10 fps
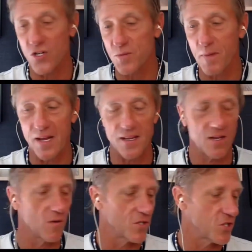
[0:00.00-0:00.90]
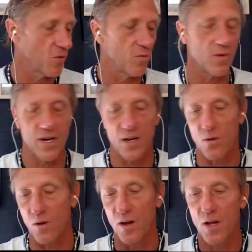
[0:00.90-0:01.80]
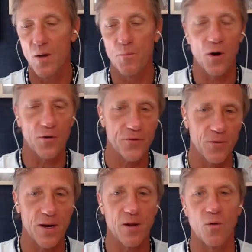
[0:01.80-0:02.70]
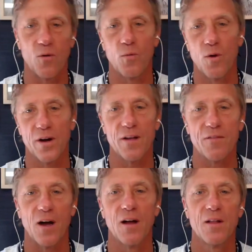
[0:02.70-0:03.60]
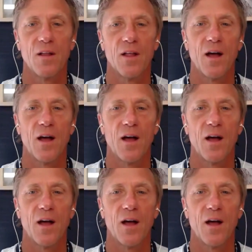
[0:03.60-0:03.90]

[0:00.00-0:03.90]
watchmaking or jewelry or pottery mm. or whatever.